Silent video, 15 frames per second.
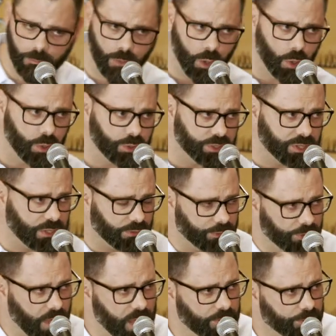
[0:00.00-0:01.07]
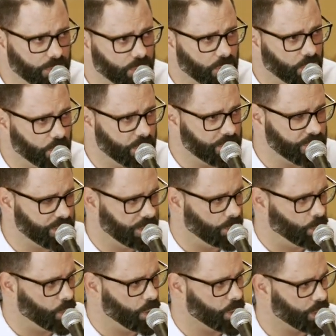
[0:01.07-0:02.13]
most faithful
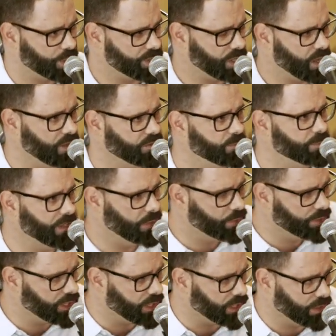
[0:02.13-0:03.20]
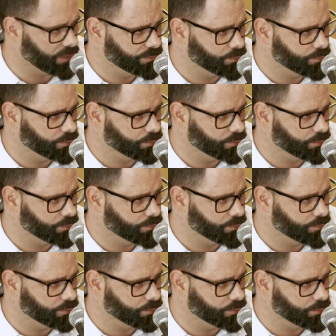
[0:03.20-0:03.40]
Christian works of building,